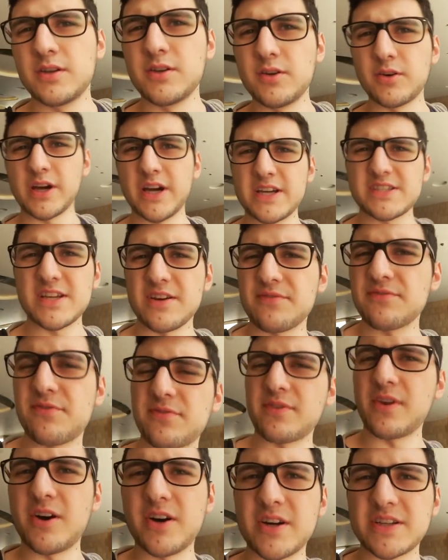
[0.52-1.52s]
You guys haven't
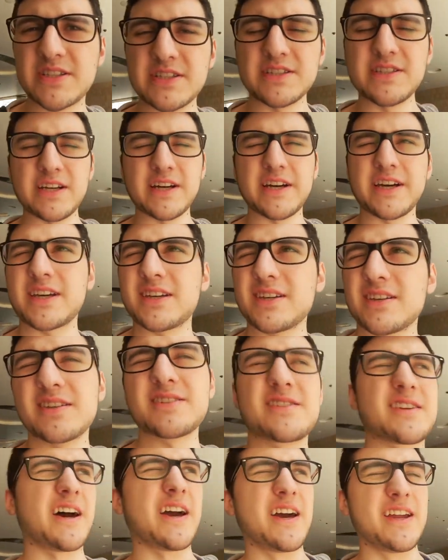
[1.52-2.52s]
vlogged in like an
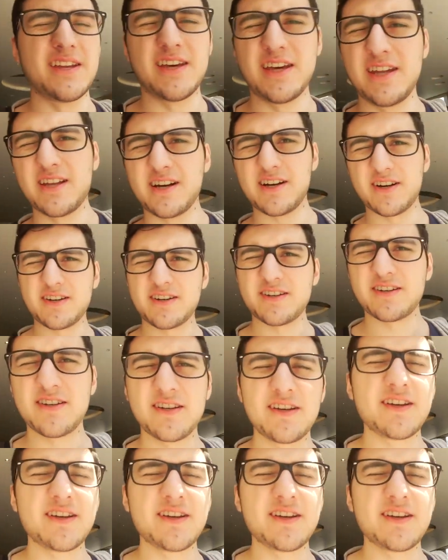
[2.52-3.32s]
entire day now.